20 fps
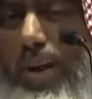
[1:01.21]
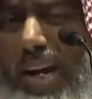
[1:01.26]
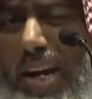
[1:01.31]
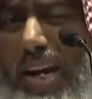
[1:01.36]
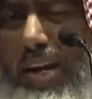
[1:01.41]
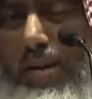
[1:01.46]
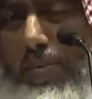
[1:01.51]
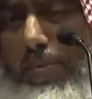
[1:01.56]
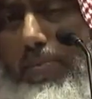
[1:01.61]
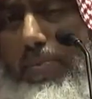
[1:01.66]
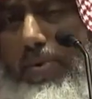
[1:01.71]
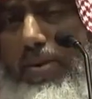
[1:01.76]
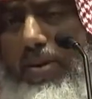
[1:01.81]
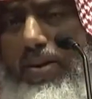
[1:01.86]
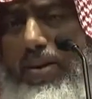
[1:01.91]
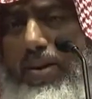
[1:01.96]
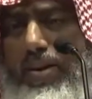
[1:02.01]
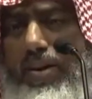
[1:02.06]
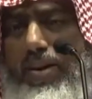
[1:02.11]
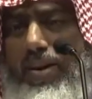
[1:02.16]
weep
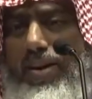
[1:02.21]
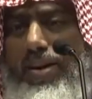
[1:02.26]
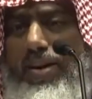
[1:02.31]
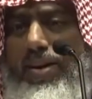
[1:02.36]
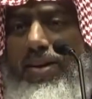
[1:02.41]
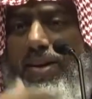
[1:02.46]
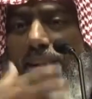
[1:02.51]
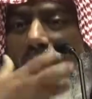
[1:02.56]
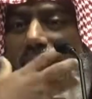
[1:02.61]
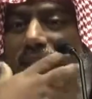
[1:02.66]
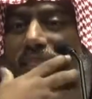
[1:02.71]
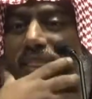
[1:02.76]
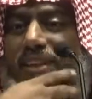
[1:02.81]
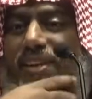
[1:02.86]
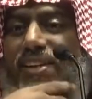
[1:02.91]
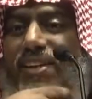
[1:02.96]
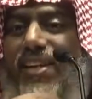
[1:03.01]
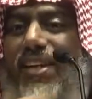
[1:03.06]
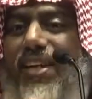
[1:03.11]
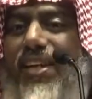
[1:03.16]
till the
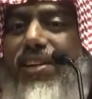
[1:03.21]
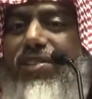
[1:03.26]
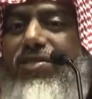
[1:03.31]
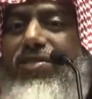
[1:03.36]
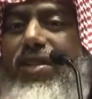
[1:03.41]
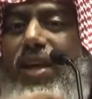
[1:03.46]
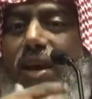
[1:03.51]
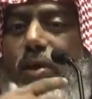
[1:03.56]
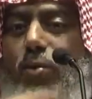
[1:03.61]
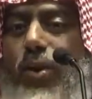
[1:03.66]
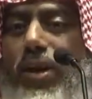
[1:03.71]
tears they